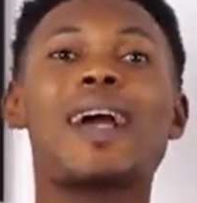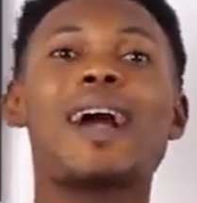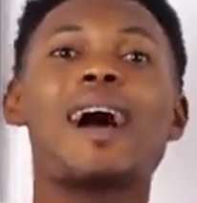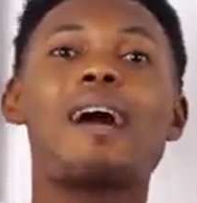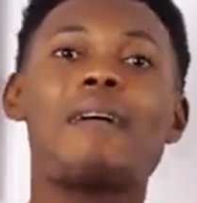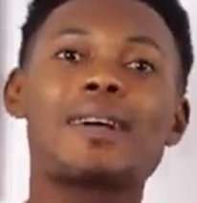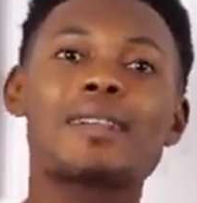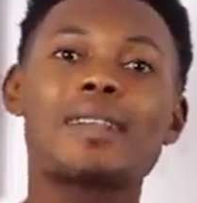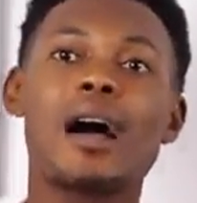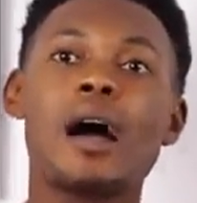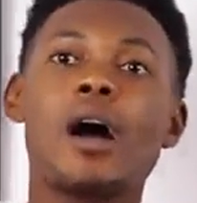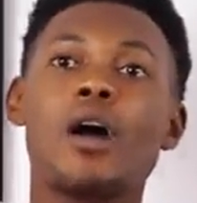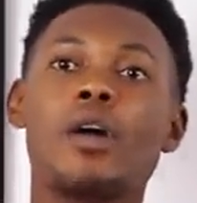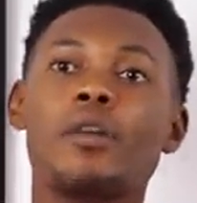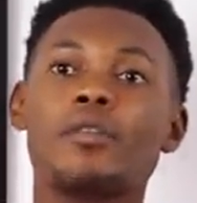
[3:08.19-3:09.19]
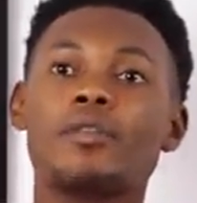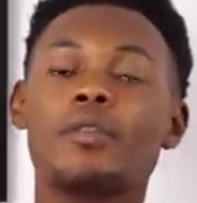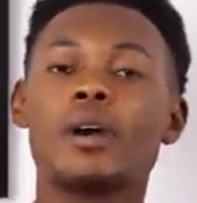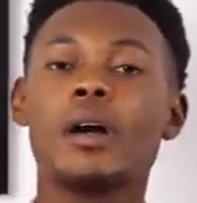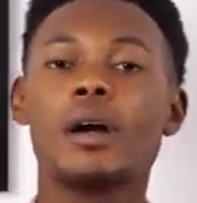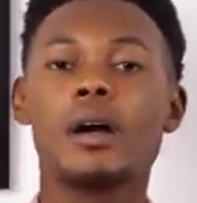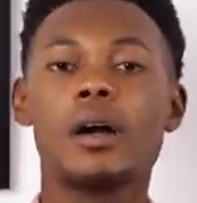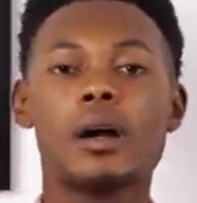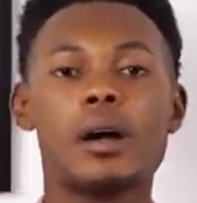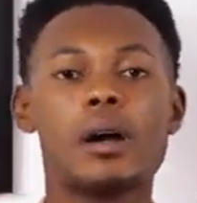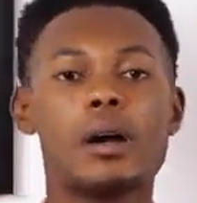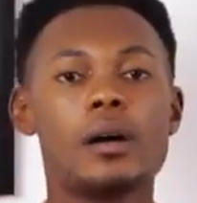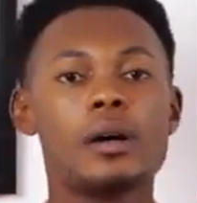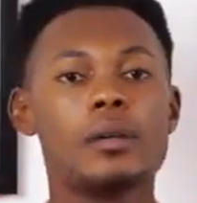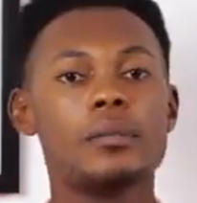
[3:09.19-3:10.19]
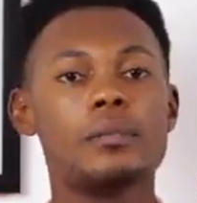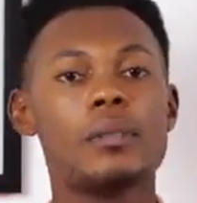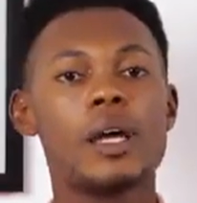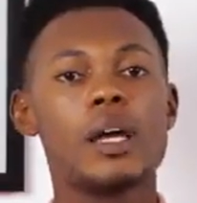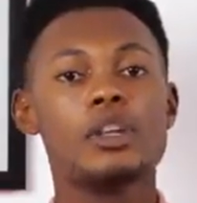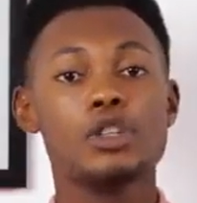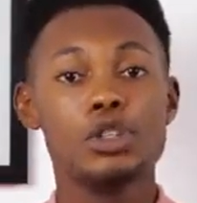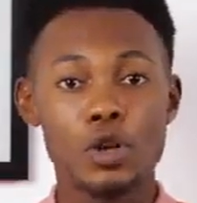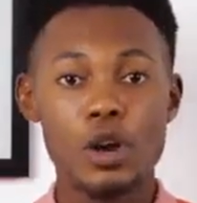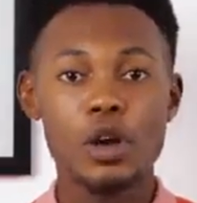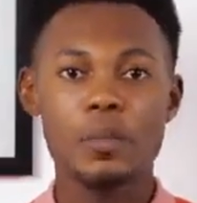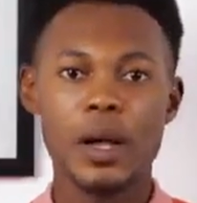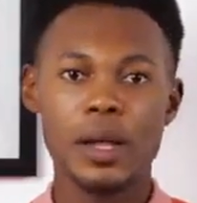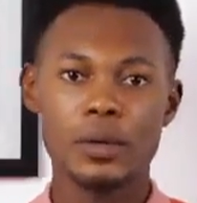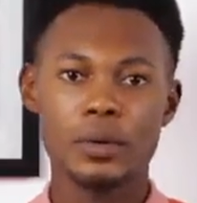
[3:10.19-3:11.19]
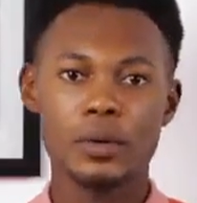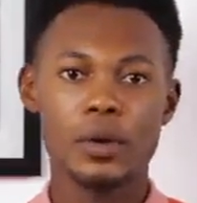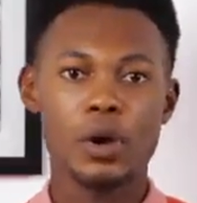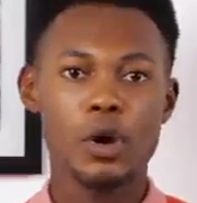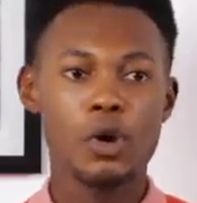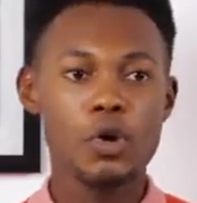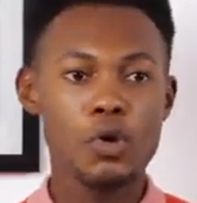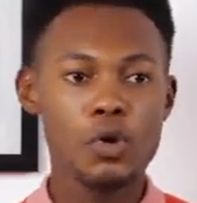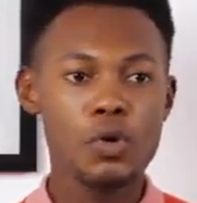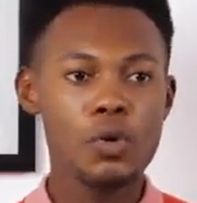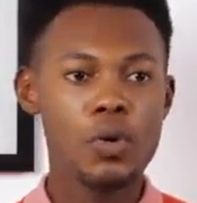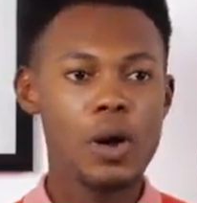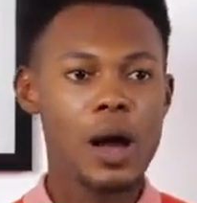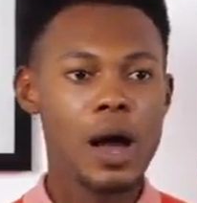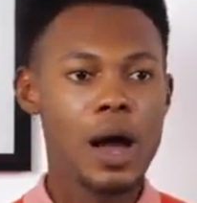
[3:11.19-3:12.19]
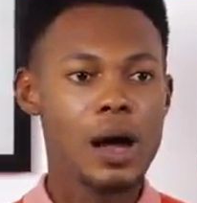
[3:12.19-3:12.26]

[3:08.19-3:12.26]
character of young Marlowe, who